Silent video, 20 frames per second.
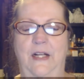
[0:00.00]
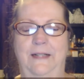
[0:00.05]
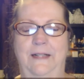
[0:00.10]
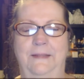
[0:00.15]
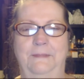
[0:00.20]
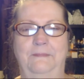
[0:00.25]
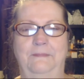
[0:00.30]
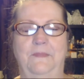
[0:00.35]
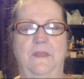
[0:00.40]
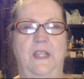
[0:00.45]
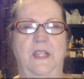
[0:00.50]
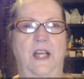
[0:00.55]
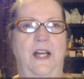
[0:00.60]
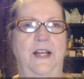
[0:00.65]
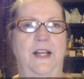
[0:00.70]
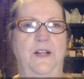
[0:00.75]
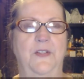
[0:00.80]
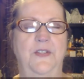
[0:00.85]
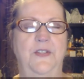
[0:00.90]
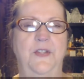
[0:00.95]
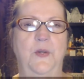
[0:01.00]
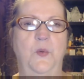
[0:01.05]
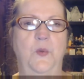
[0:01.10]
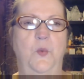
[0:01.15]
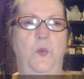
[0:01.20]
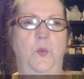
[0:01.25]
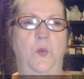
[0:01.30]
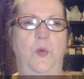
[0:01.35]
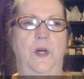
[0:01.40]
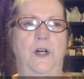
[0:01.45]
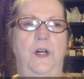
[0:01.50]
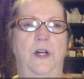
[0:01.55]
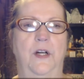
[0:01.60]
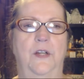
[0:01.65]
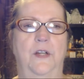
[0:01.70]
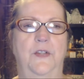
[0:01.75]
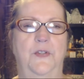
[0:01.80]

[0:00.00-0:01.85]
Um, I also uh,